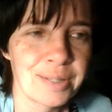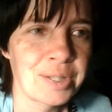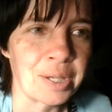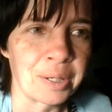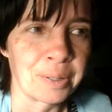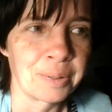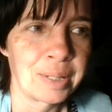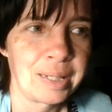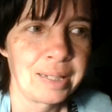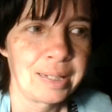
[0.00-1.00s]
So
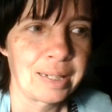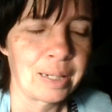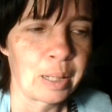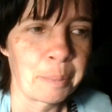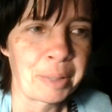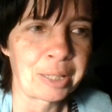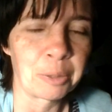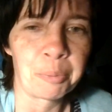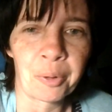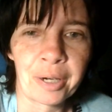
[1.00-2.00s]

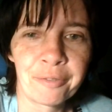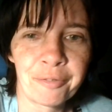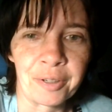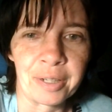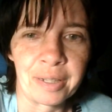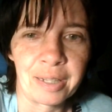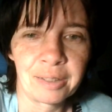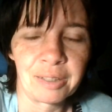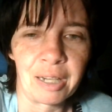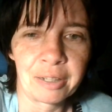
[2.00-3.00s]
bingo board for a
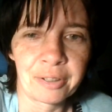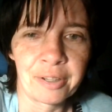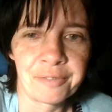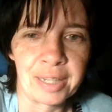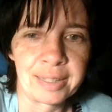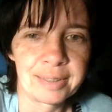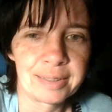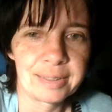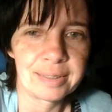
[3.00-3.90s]
longer event,